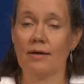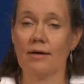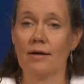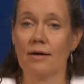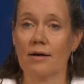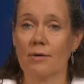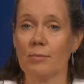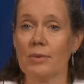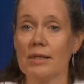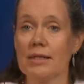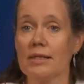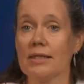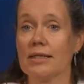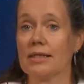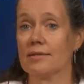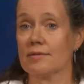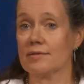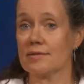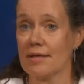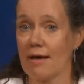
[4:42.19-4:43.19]
are
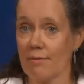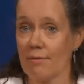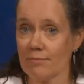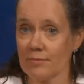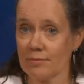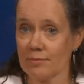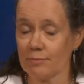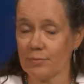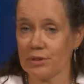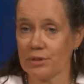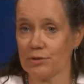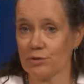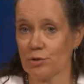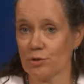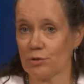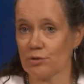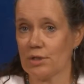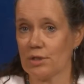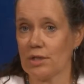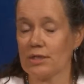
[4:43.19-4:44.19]
building some, but
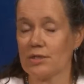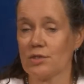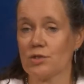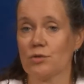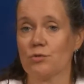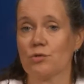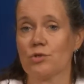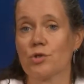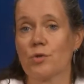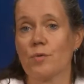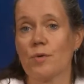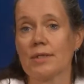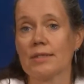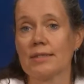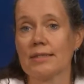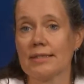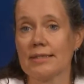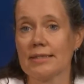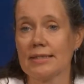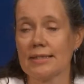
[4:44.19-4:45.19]
not as huge
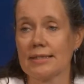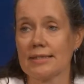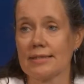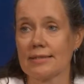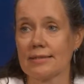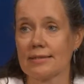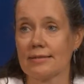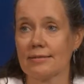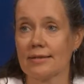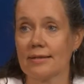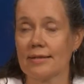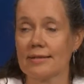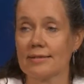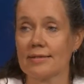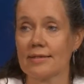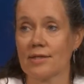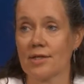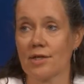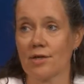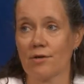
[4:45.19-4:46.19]
quantities
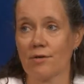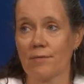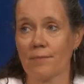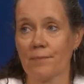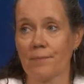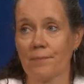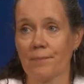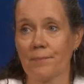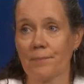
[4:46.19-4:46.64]
as here.